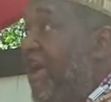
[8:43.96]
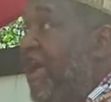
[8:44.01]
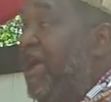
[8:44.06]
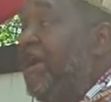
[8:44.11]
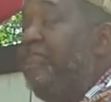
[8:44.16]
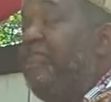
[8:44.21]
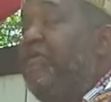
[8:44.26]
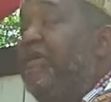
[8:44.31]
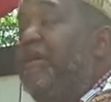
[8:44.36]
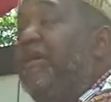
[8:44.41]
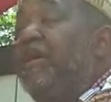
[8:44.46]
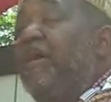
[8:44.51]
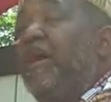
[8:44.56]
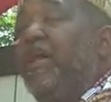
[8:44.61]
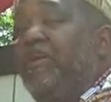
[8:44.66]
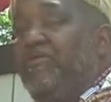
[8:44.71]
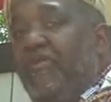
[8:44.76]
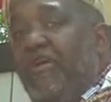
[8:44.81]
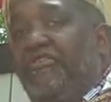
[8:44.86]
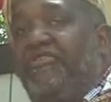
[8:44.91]
came,
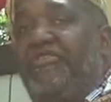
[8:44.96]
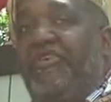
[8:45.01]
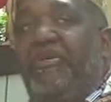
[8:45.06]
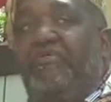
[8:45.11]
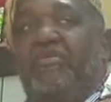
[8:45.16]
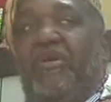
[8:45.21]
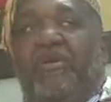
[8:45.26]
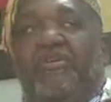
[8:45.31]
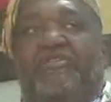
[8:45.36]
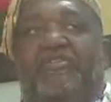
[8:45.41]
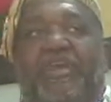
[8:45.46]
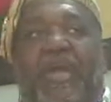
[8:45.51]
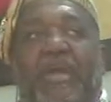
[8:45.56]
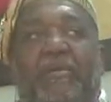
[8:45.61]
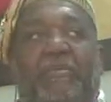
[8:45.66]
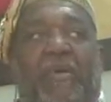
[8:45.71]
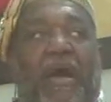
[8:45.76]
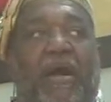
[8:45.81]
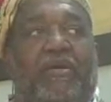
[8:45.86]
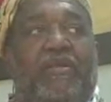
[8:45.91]
and the rest of the monks
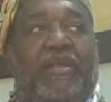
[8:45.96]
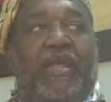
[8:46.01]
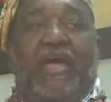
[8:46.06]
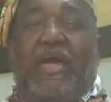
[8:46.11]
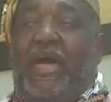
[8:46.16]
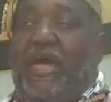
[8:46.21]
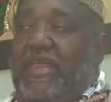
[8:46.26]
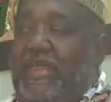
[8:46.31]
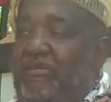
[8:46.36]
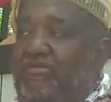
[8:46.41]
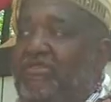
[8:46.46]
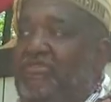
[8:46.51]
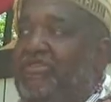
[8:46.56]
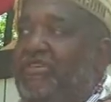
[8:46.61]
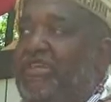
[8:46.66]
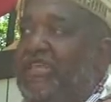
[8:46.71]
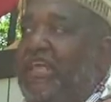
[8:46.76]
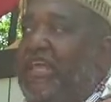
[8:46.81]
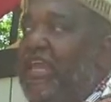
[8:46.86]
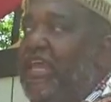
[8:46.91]
came out, and he was
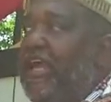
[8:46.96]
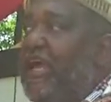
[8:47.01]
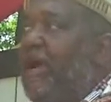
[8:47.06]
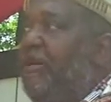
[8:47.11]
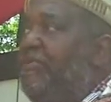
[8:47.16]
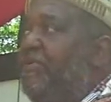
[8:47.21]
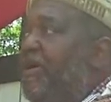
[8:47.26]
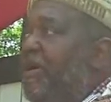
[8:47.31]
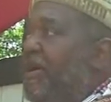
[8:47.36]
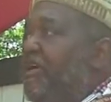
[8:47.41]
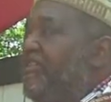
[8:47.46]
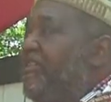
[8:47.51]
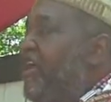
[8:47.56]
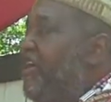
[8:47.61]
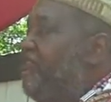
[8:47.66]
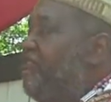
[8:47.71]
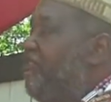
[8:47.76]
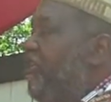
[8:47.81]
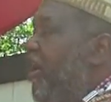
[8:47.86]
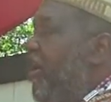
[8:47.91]
cleaning up,
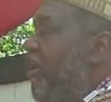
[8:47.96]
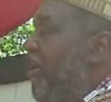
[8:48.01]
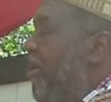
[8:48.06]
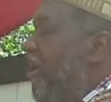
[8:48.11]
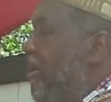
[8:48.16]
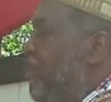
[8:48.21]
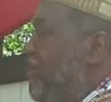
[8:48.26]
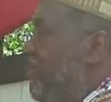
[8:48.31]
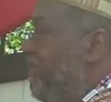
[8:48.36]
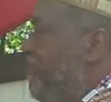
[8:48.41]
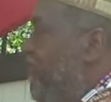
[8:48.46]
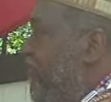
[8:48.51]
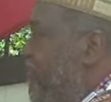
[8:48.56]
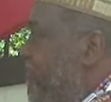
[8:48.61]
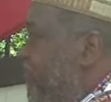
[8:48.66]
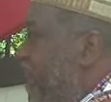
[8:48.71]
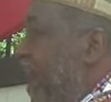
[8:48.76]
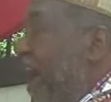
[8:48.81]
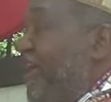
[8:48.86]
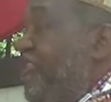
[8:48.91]
they saw all of
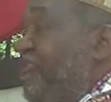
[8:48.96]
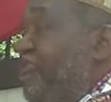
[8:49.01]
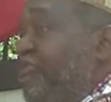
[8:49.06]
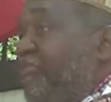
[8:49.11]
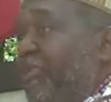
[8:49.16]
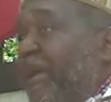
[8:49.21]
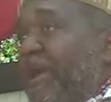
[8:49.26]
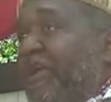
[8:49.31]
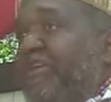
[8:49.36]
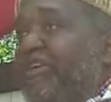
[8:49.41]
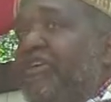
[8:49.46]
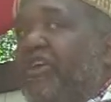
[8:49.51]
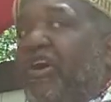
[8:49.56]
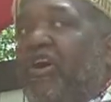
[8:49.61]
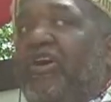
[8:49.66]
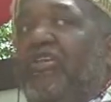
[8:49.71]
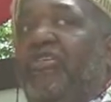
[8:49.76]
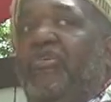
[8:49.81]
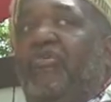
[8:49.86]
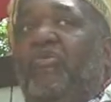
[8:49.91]
these cats painted
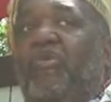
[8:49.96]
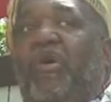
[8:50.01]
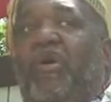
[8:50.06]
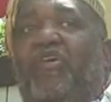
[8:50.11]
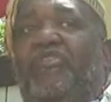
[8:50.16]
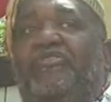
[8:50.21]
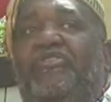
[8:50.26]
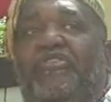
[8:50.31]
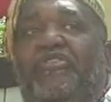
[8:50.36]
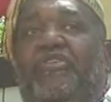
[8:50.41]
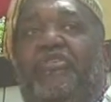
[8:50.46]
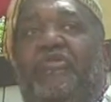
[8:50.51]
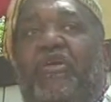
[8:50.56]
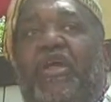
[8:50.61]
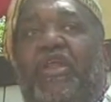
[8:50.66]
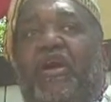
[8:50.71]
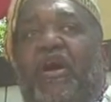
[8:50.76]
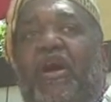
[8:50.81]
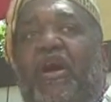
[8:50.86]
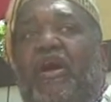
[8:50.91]
on the walls of the
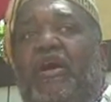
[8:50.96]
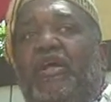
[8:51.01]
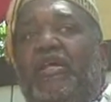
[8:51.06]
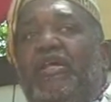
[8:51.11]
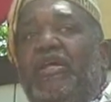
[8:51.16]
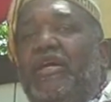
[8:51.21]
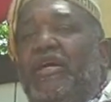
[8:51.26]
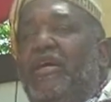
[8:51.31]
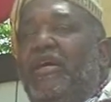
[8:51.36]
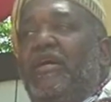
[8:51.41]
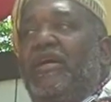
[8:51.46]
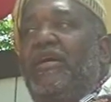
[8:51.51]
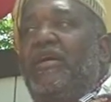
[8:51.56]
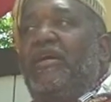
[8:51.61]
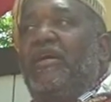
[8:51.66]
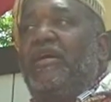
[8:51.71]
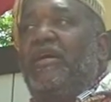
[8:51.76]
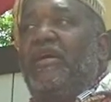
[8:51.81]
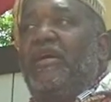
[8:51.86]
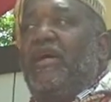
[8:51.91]
great hall.
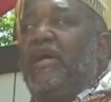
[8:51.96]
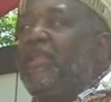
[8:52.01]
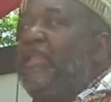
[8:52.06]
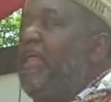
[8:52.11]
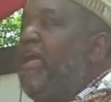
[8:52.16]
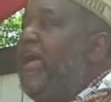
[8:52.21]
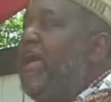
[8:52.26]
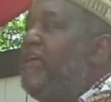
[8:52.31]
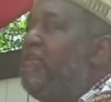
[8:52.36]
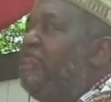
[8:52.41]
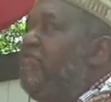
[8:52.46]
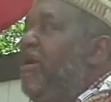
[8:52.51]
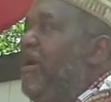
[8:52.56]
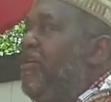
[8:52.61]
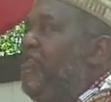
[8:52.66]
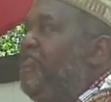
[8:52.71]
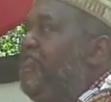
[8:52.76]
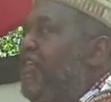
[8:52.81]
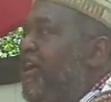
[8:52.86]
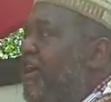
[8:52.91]
And the head
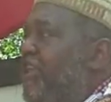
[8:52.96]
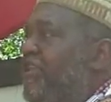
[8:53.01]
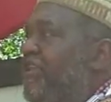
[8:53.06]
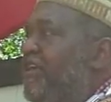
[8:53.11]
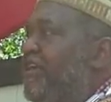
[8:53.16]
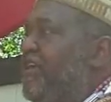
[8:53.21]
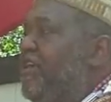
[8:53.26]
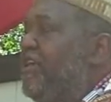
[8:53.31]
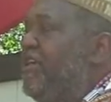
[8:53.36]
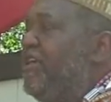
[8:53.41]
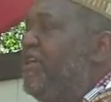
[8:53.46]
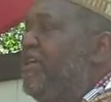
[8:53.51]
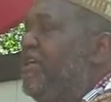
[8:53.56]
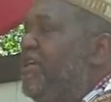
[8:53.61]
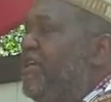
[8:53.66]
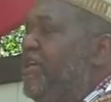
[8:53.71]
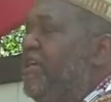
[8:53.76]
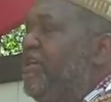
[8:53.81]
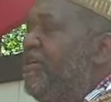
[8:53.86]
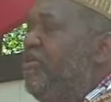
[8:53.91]
monk said,
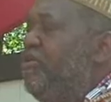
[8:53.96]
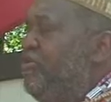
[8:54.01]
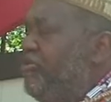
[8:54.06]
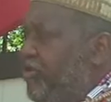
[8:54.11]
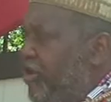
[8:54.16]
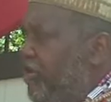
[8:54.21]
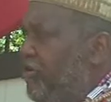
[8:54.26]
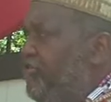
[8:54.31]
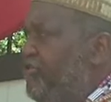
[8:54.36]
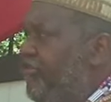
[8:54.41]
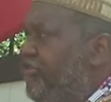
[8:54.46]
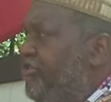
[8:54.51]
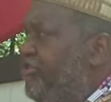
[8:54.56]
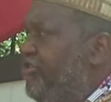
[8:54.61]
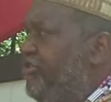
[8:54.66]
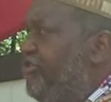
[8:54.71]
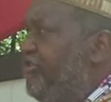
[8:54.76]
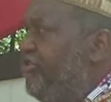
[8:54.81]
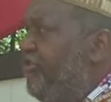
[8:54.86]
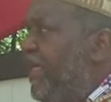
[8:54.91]
who told you
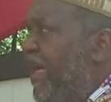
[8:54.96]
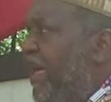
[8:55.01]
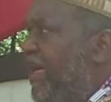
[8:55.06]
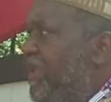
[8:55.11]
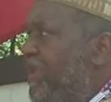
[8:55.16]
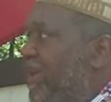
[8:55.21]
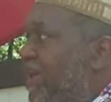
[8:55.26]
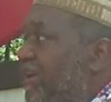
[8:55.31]
to do that?